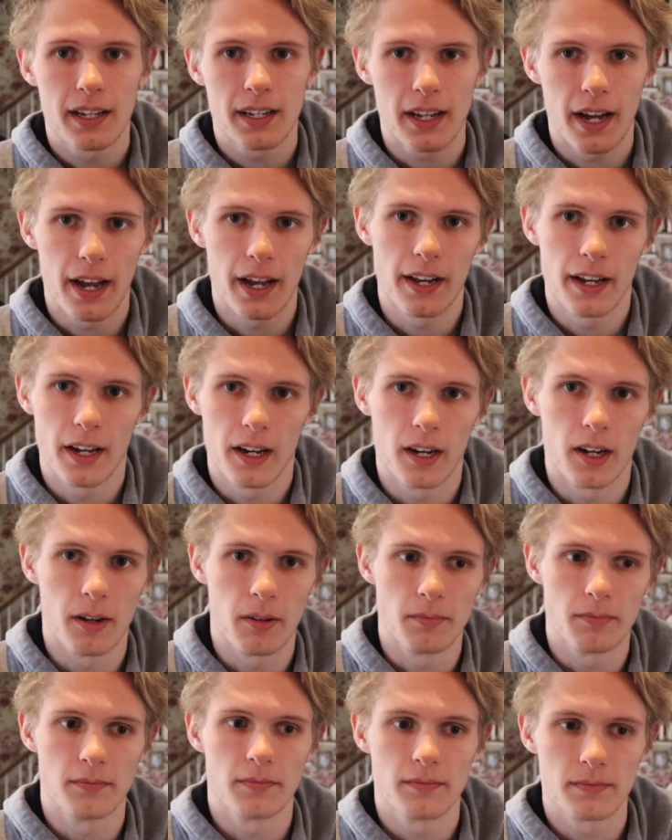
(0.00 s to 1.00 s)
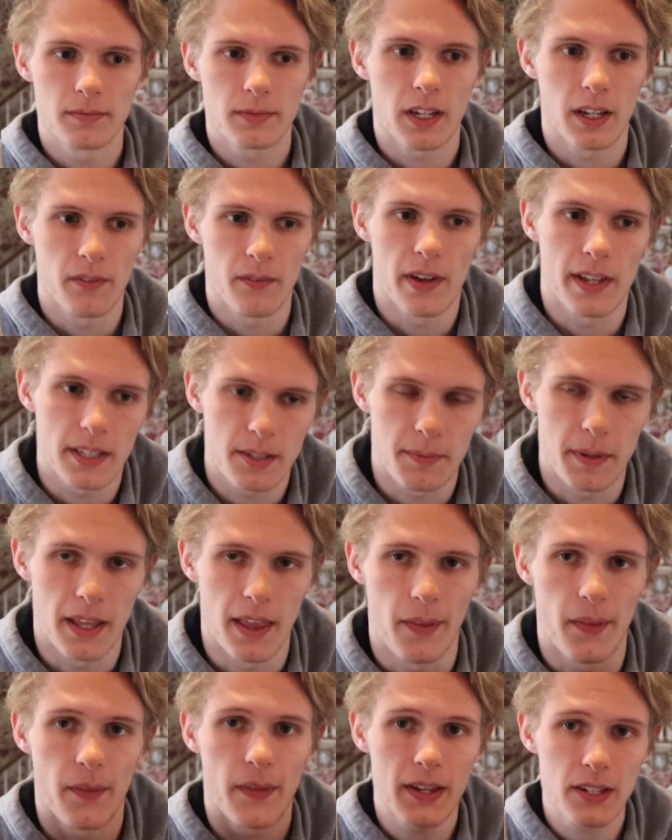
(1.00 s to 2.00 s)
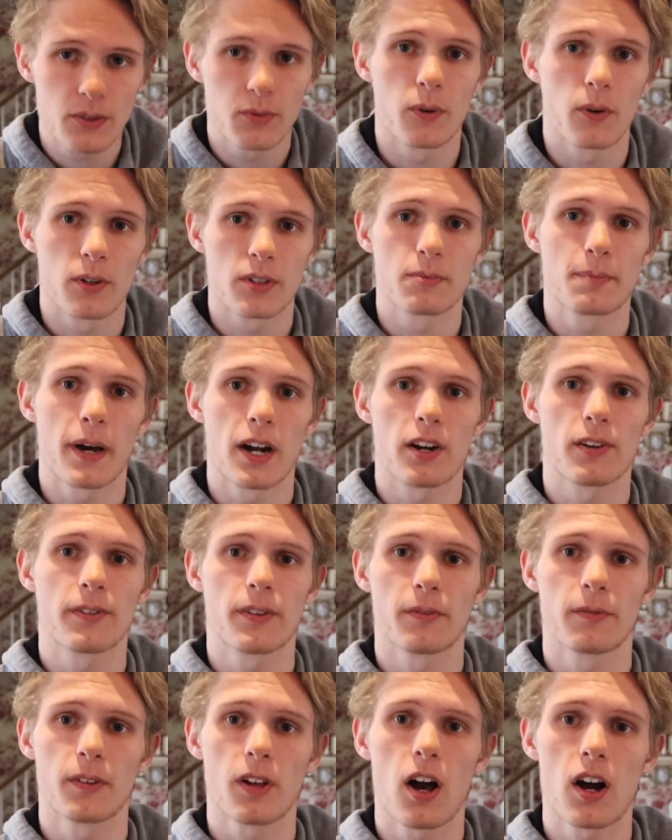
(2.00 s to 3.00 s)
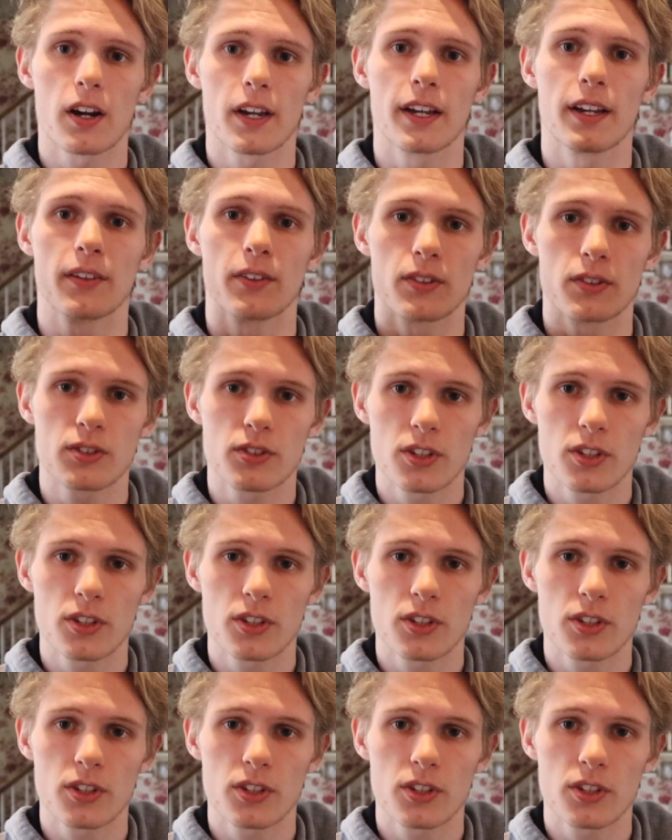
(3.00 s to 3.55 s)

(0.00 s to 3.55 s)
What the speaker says: kind of convinced me that this one was better for vlogging,